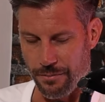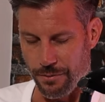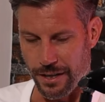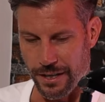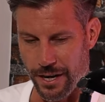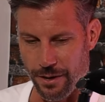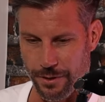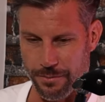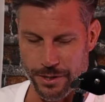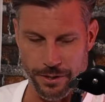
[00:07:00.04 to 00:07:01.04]
really know what
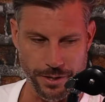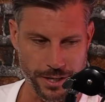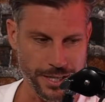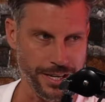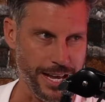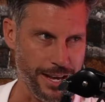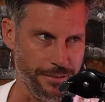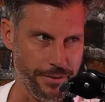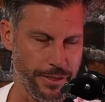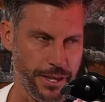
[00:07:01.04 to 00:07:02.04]
I'm doing. I didn't
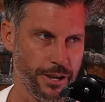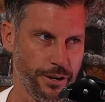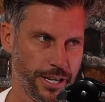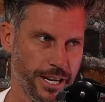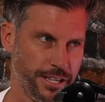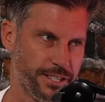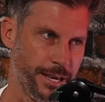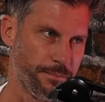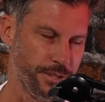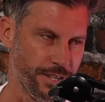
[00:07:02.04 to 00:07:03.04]
ever think I'd get
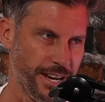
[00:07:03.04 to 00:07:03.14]
accepted.